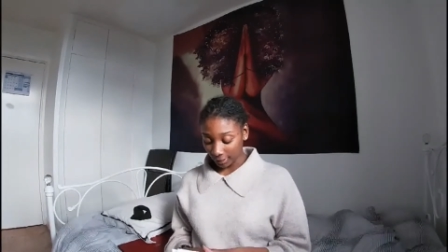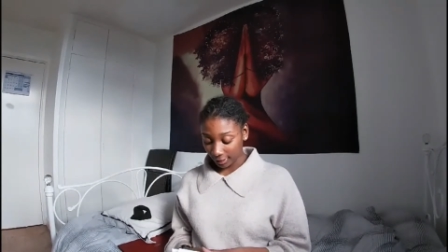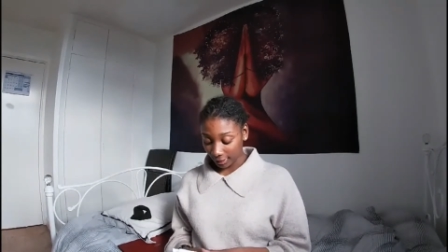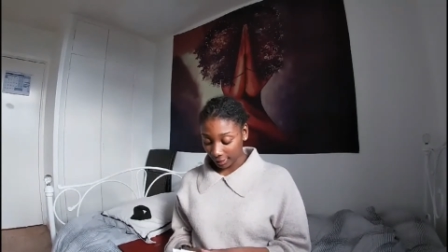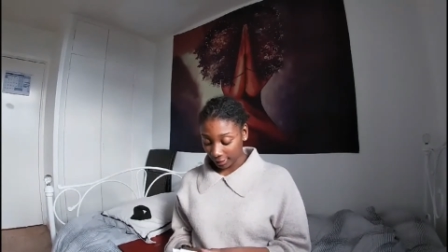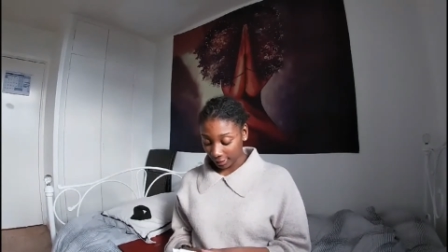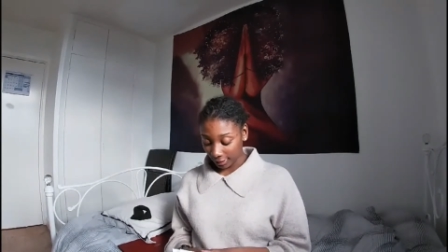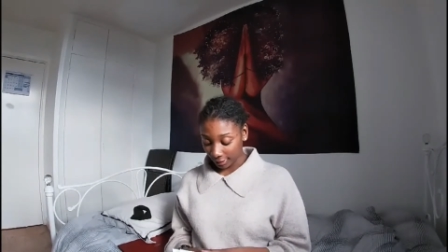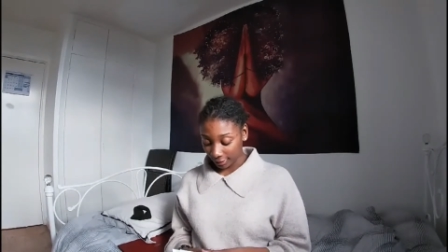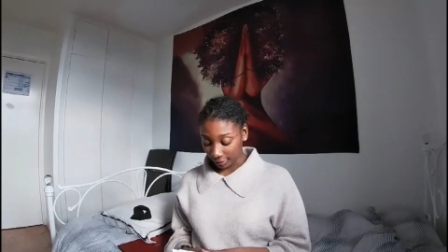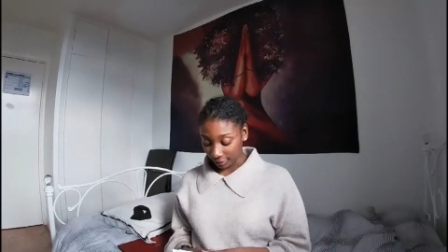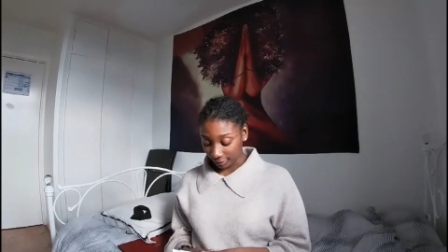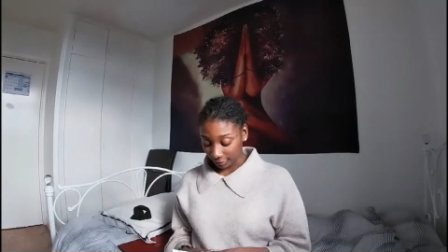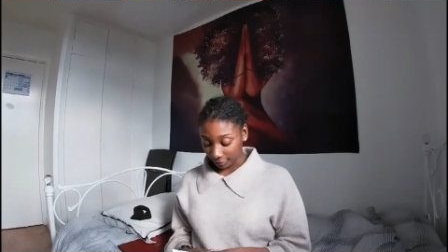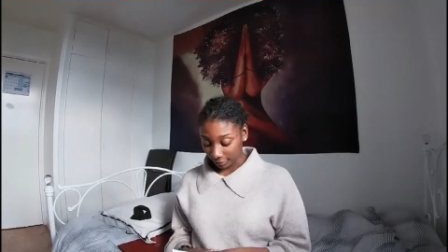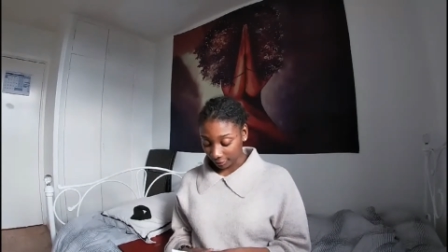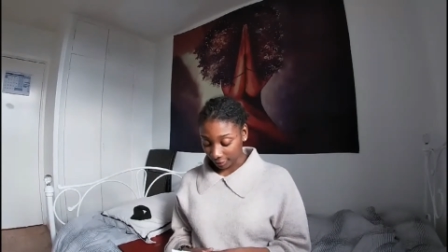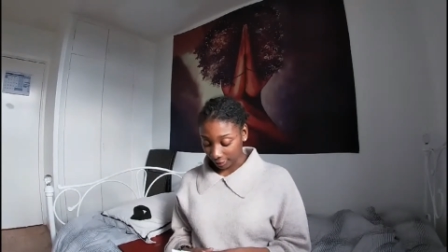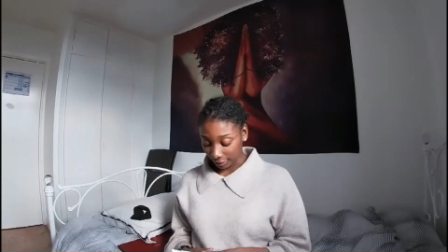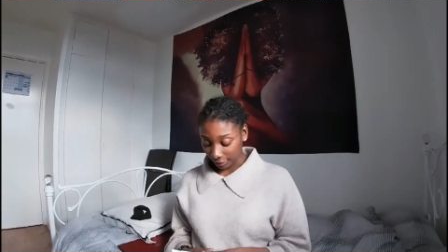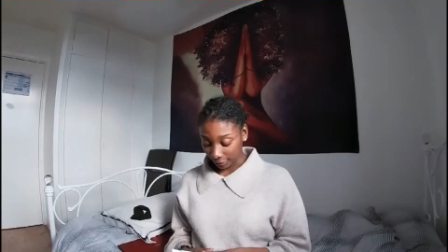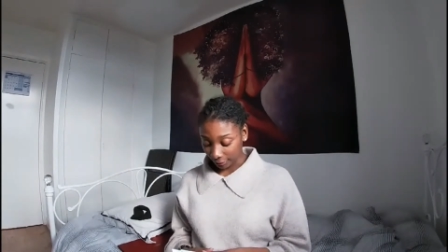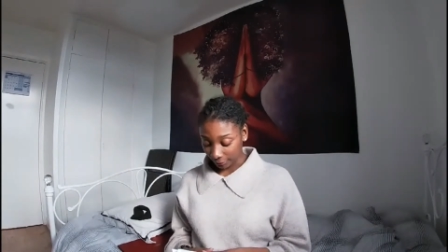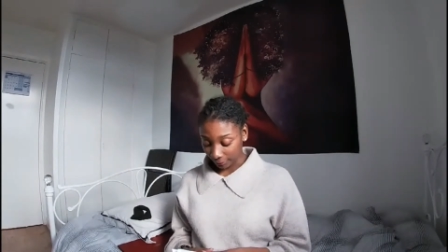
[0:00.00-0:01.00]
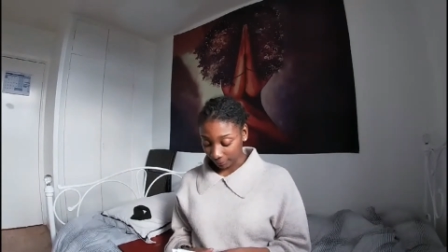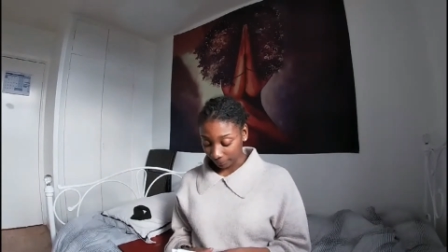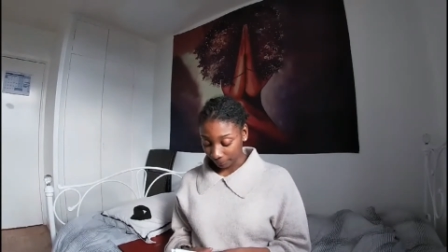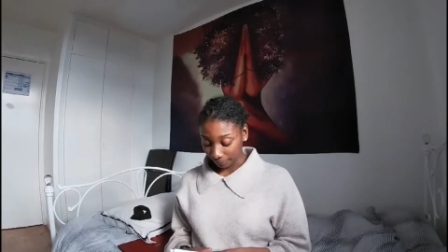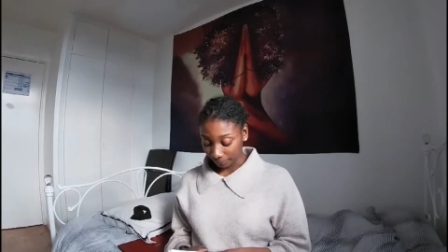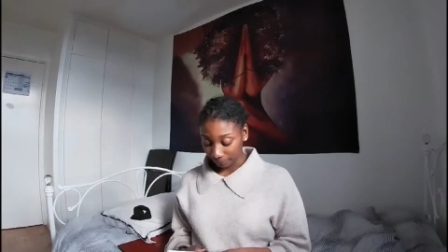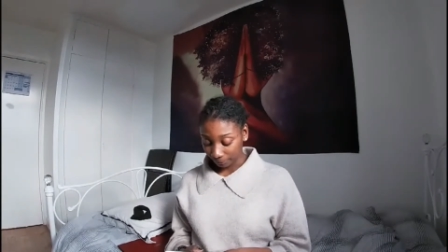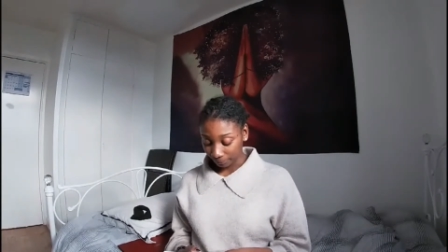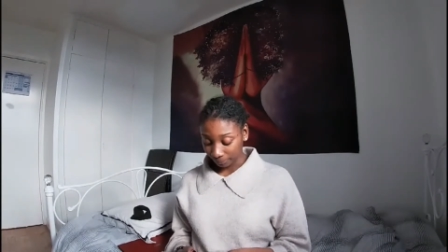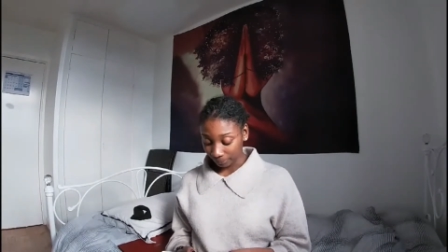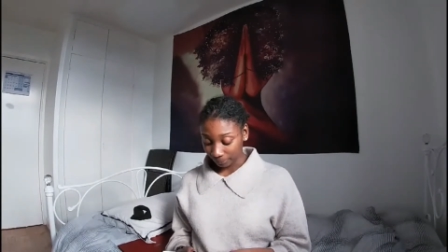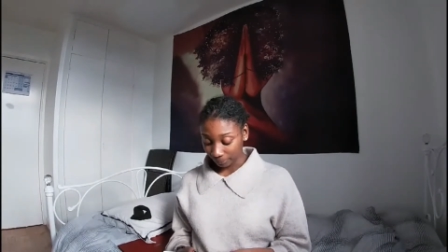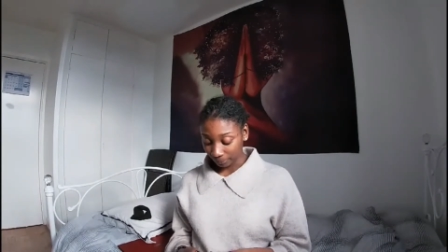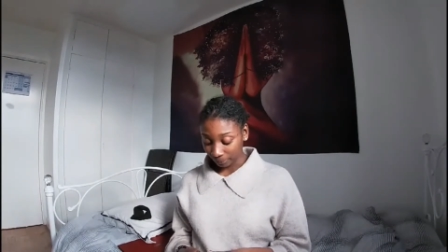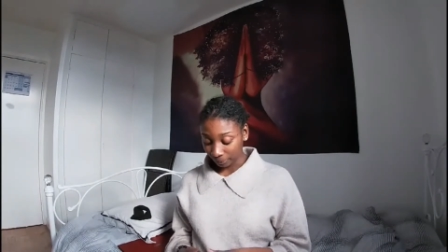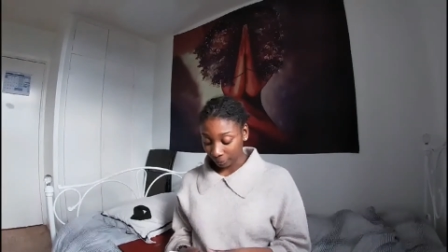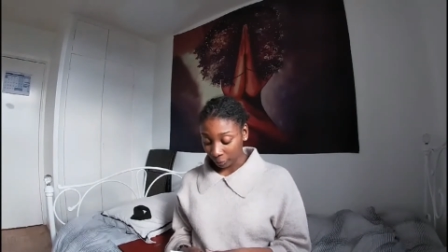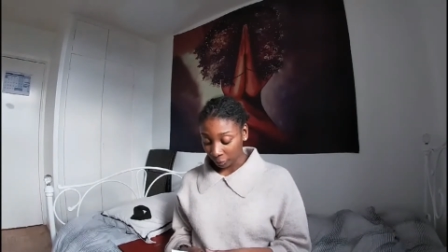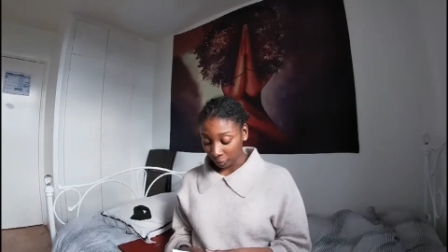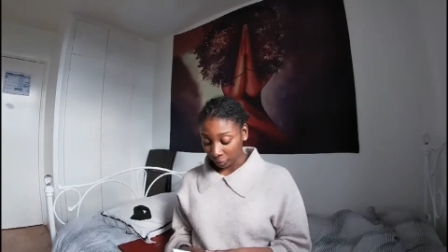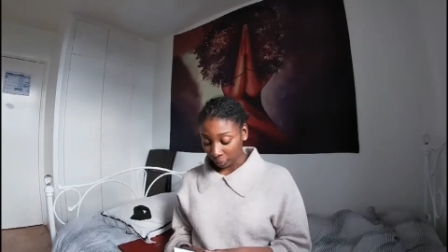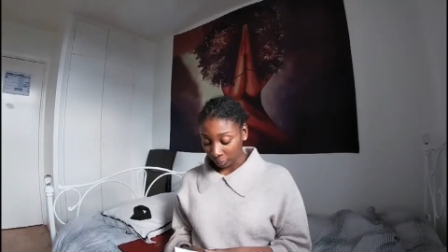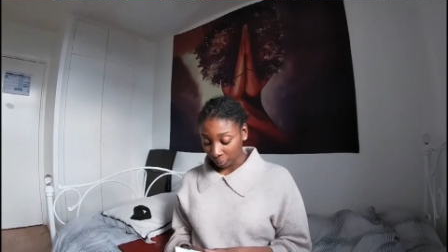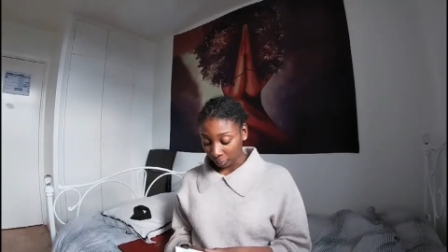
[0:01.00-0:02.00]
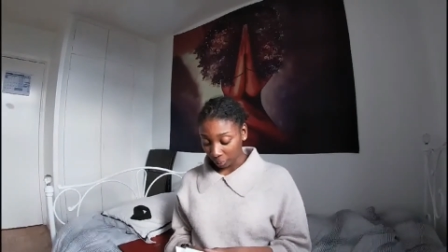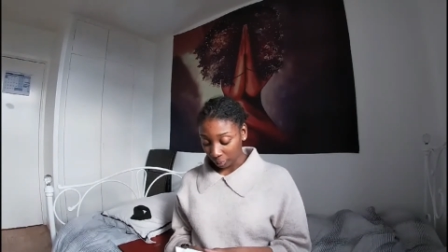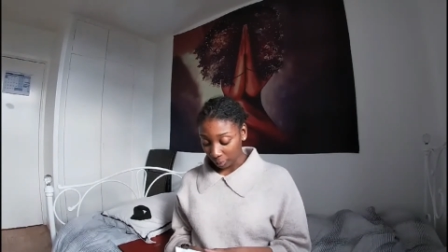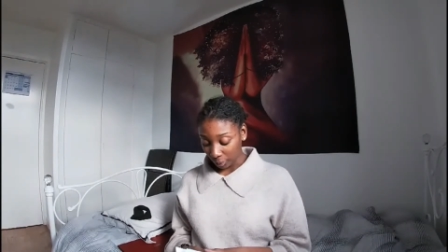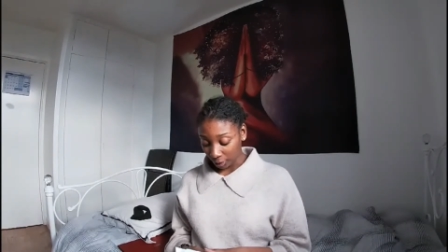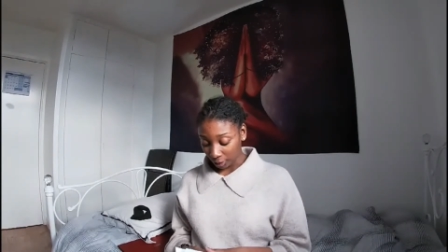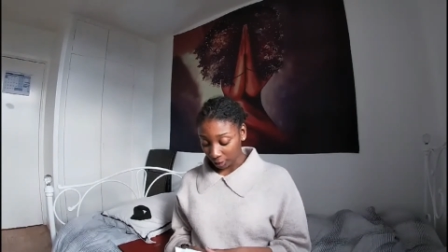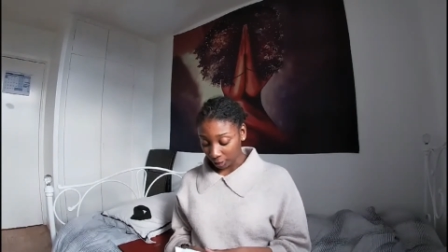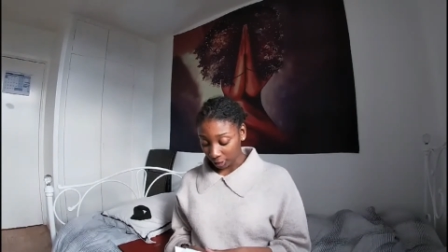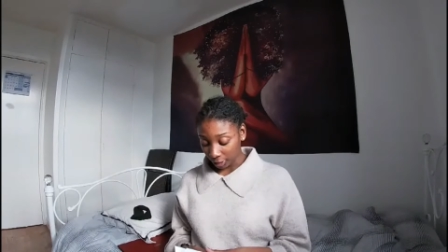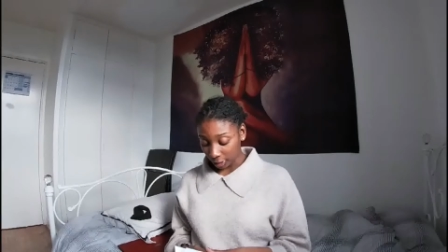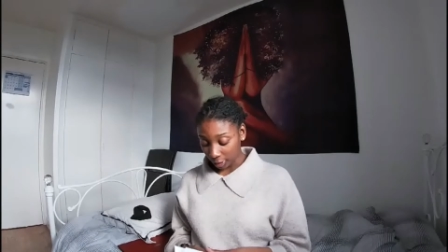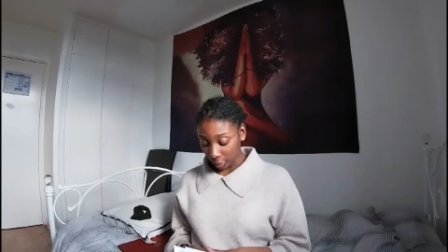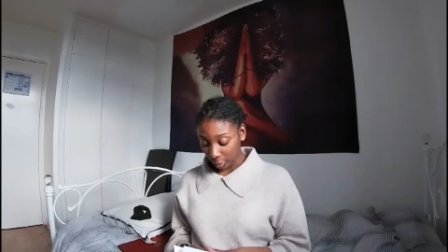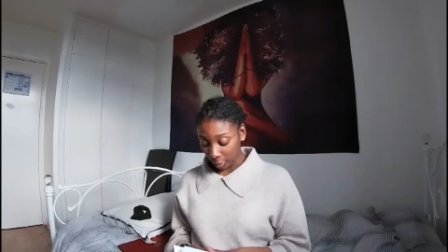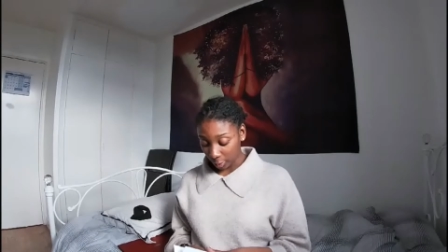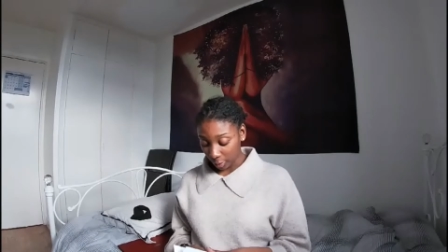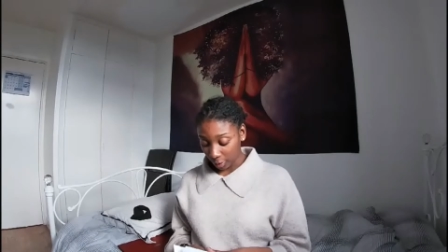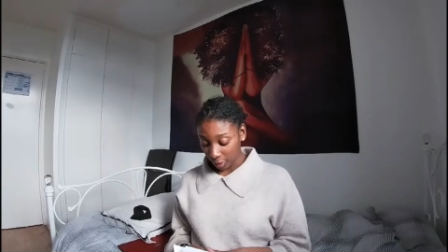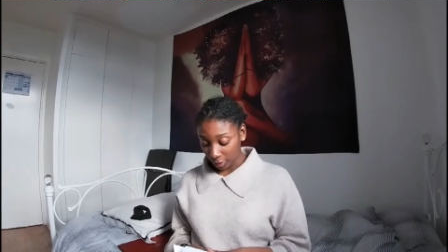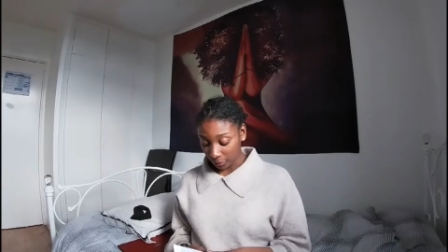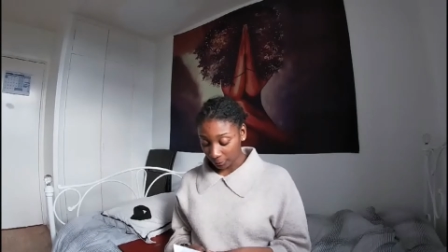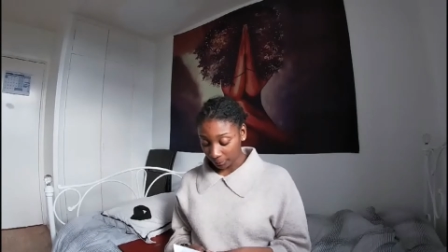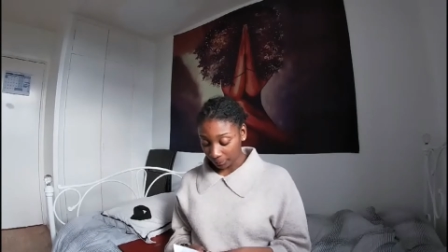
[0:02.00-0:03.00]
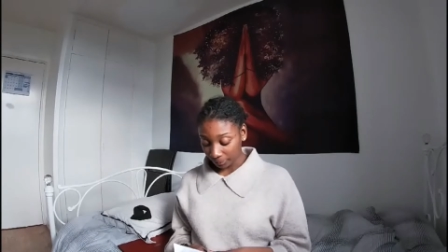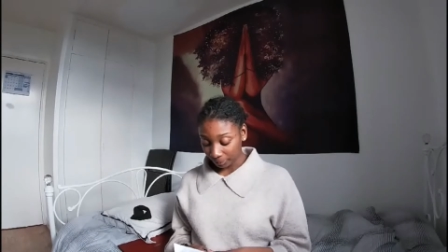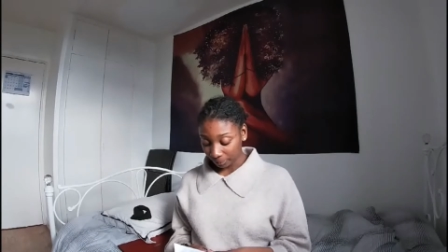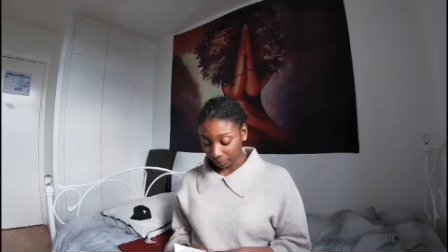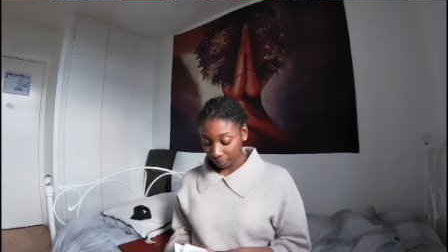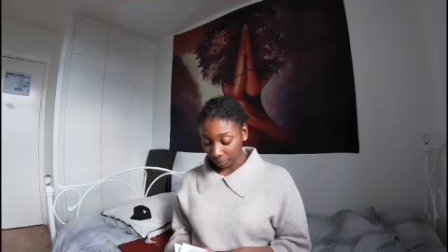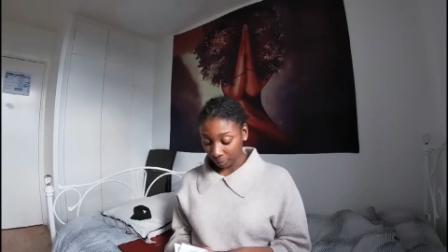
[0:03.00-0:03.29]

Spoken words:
I don't know. But you know what?